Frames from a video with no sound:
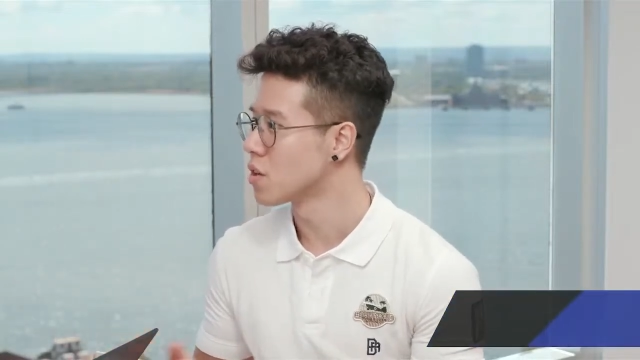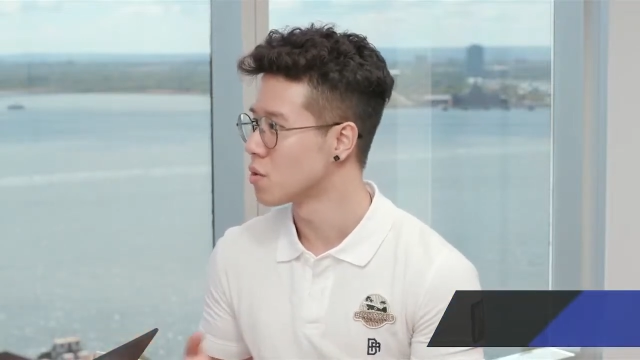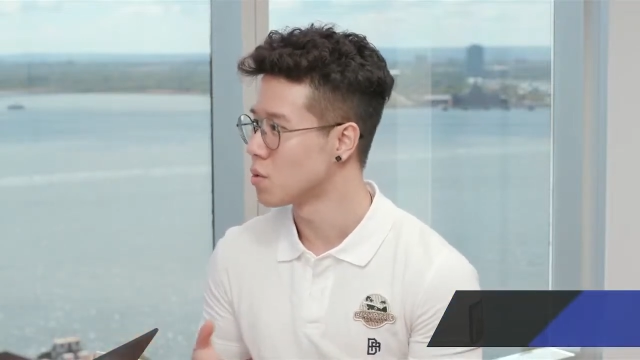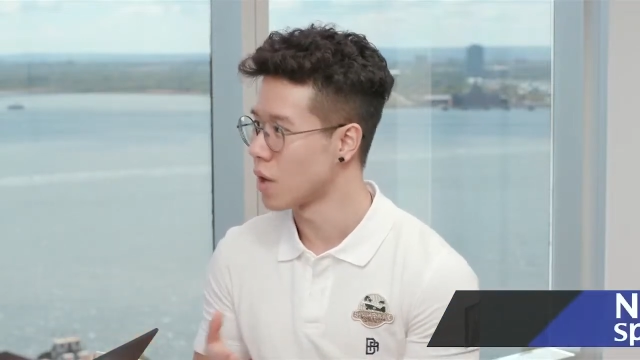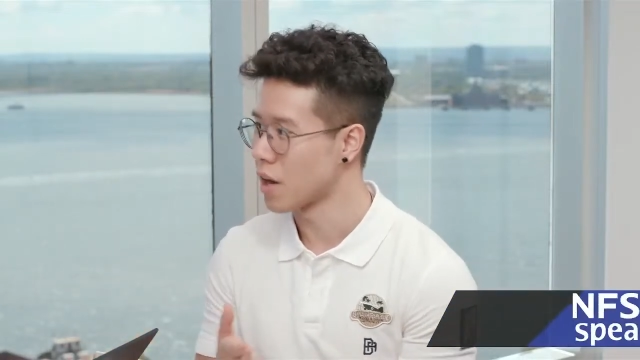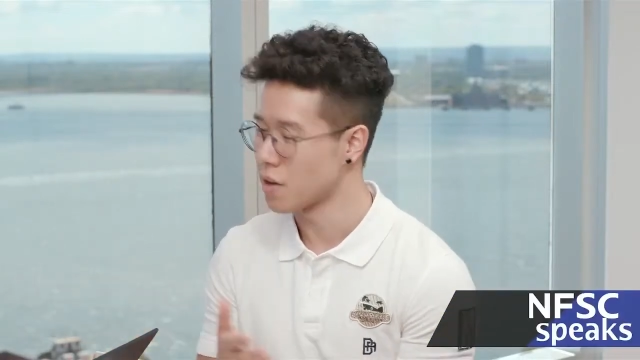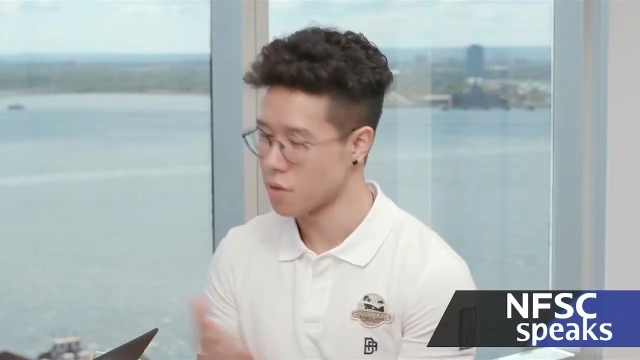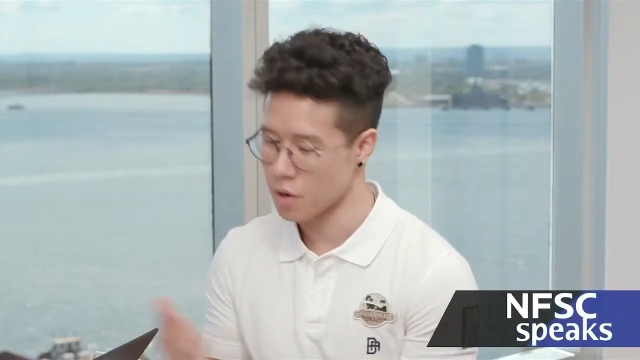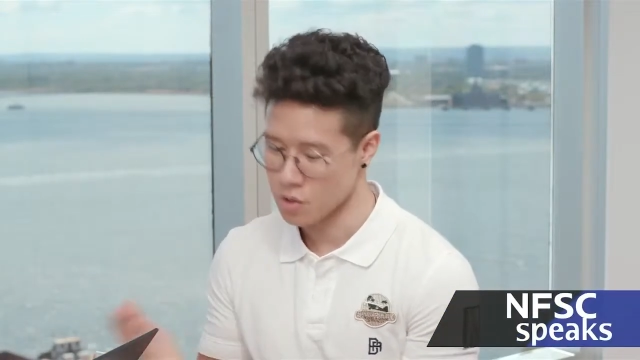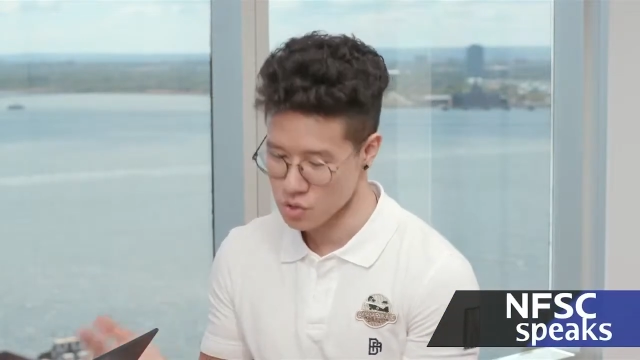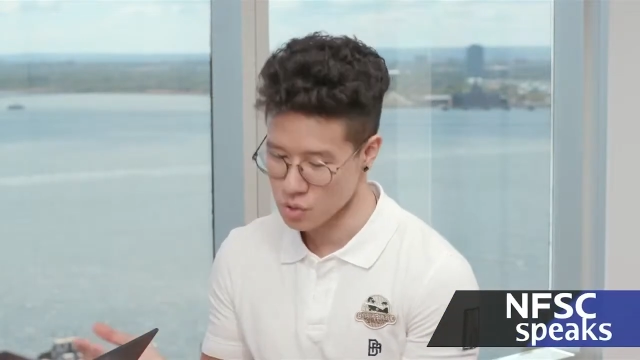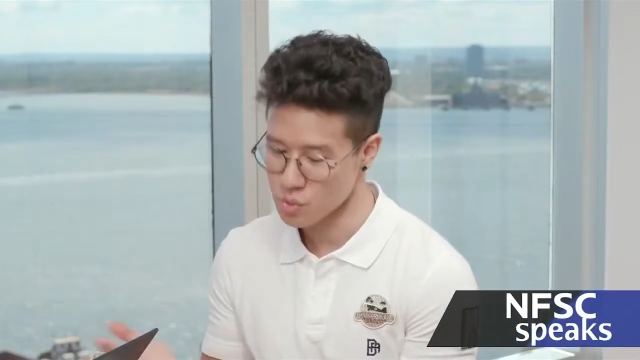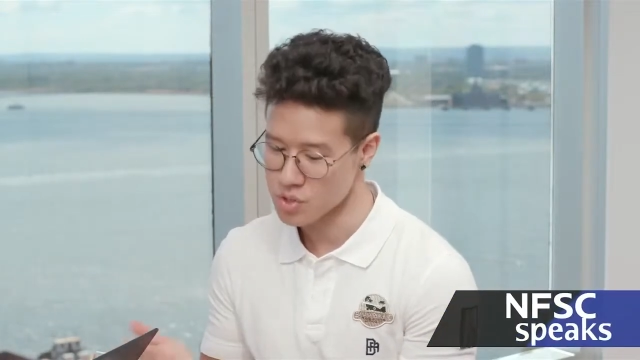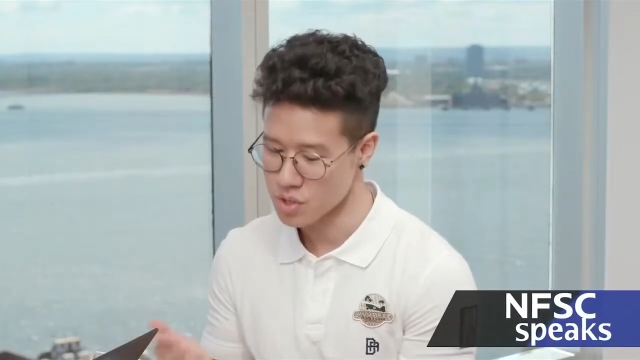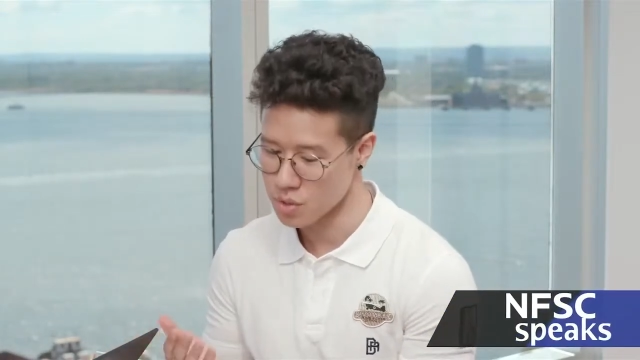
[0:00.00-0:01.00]
who are
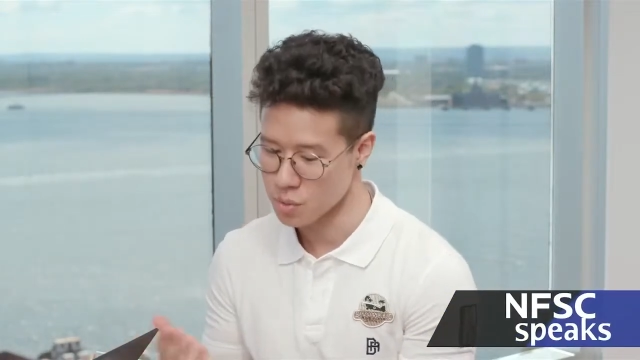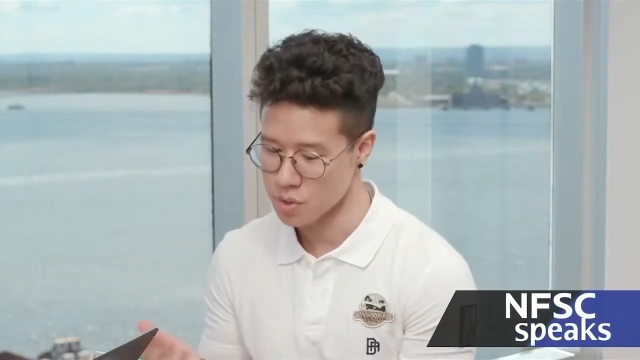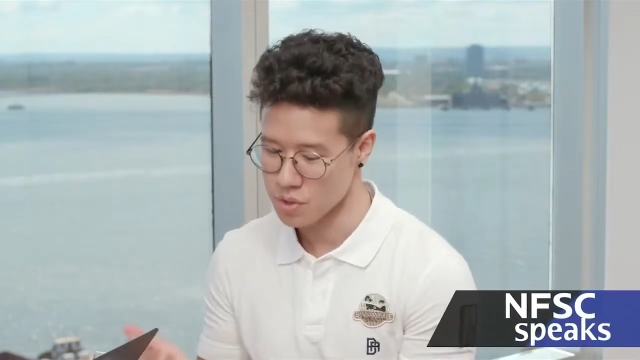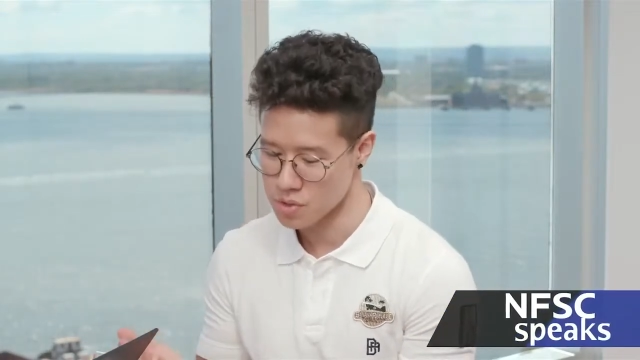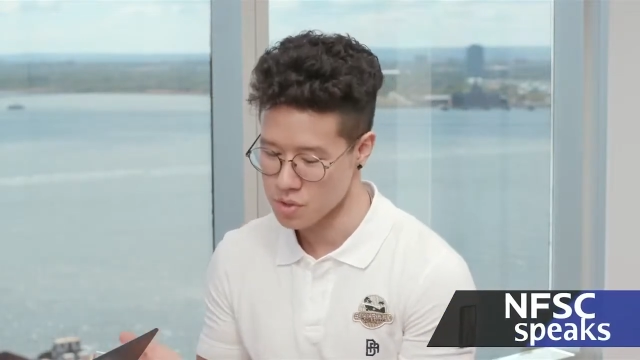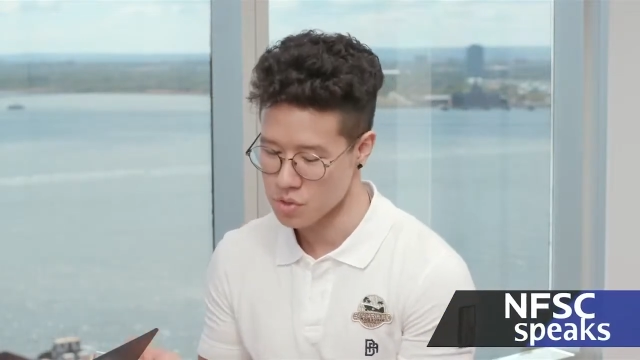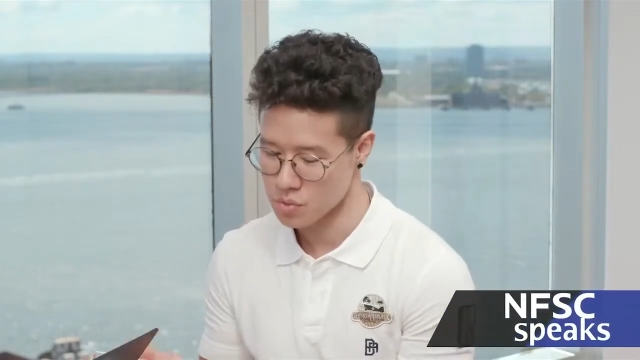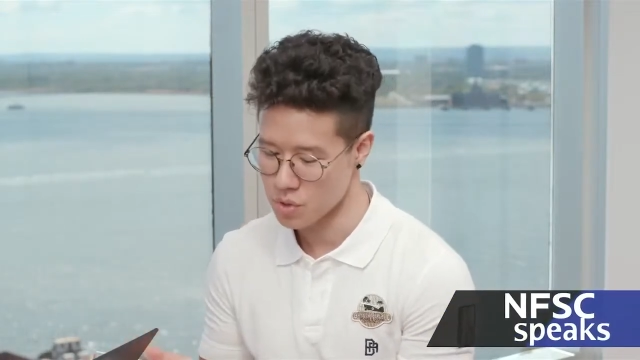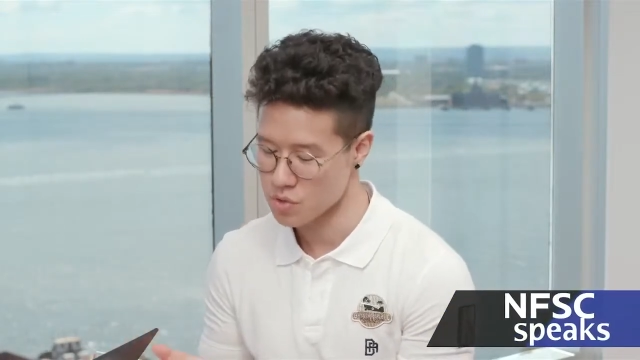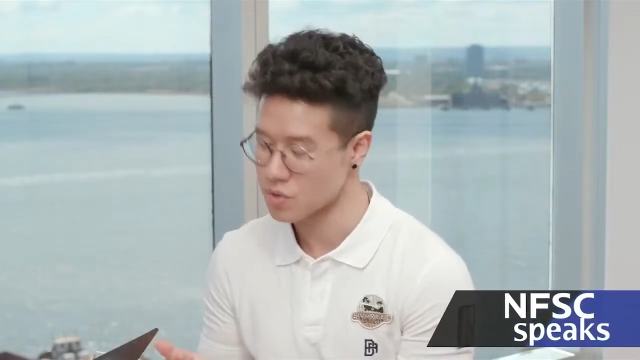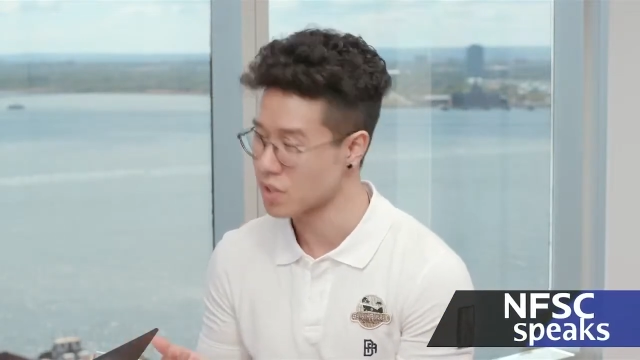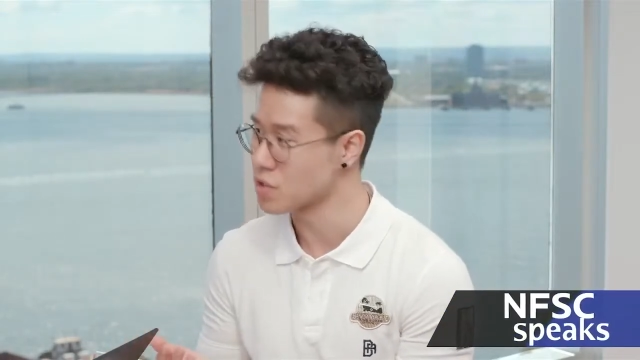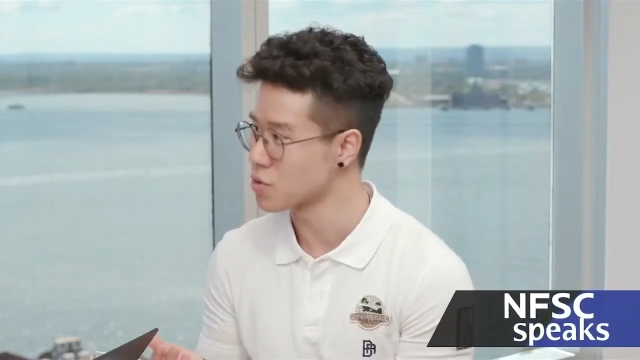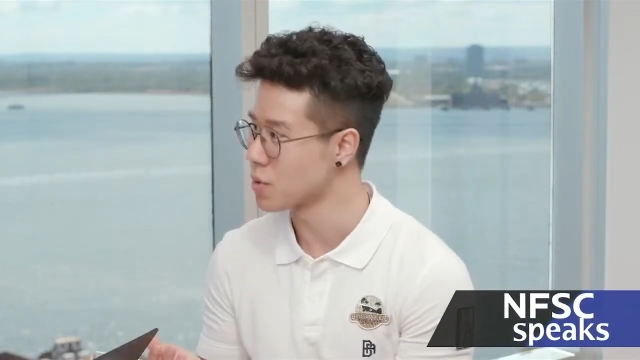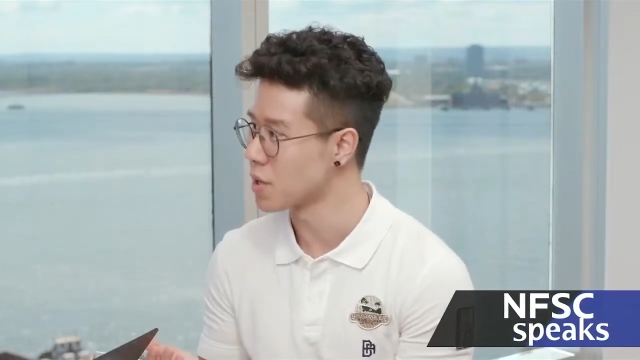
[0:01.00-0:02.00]
associated with this situation as well.